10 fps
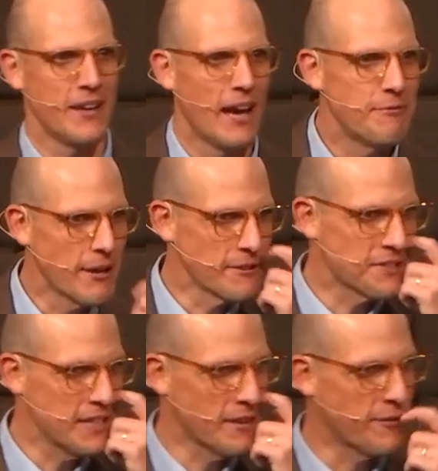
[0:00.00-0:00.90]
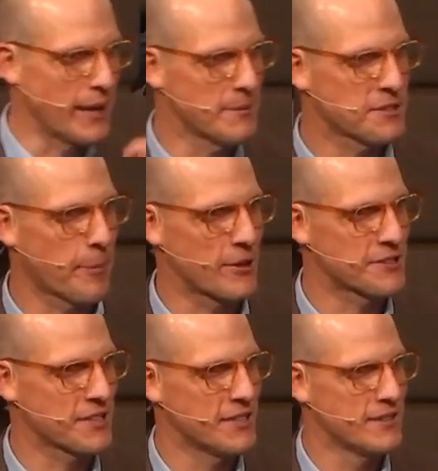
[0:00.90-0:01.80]
Have you ever seen a famous
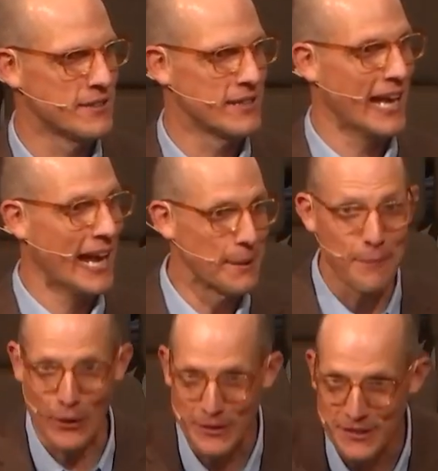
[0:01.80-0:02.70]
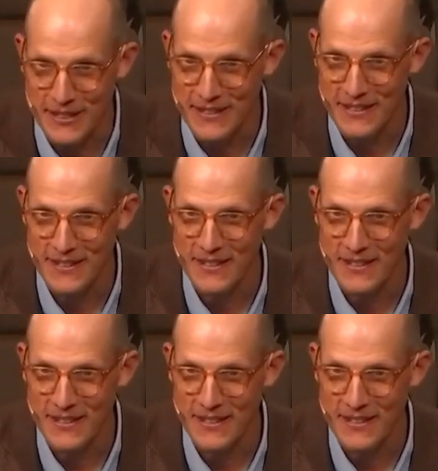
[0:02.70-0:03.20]
person in person?